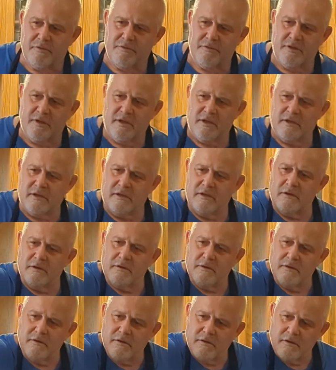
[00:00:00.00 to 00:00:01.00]
the
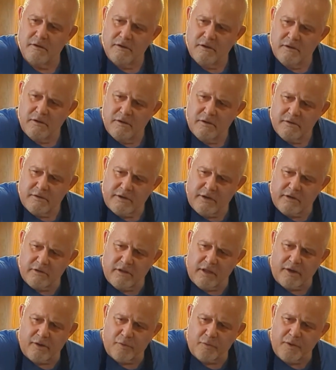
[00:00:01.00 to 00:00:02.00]

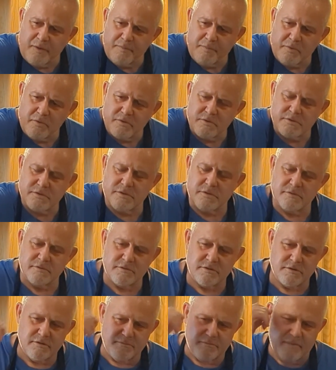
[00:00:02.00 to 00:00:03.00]
Carolina Reapers
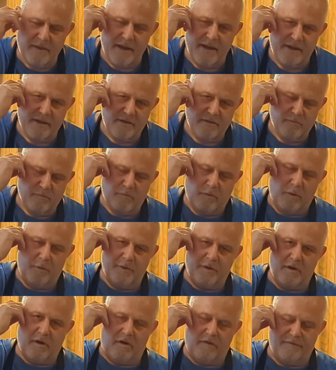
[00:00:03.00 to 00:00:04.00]
to make what
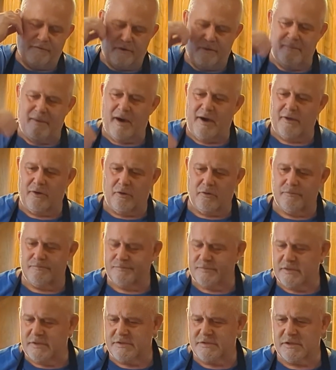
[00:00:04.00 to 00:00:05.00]
we call flamato.
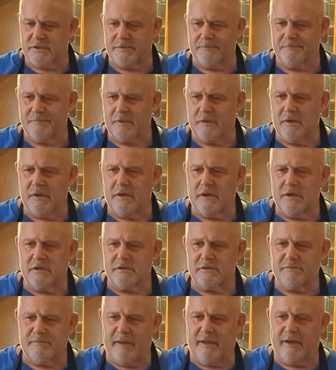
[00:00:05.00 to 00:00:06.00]
It's a
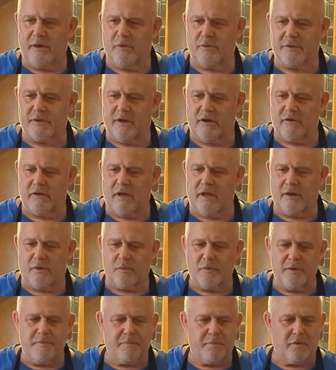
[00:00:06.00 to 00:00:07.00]
tomato and Carolina
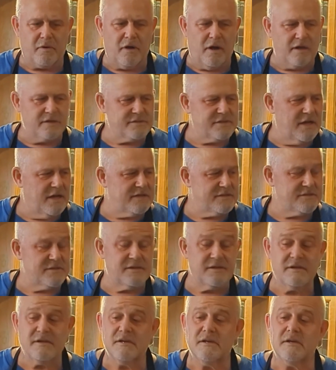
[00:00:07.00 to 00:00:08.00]
Reaper hot sauce.
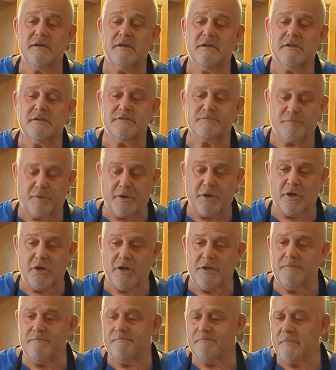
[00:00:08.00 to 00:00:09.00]
It's pretty
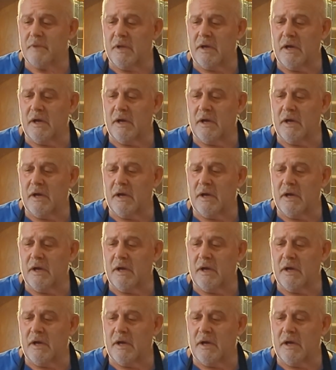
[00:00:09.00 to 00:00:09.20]
good.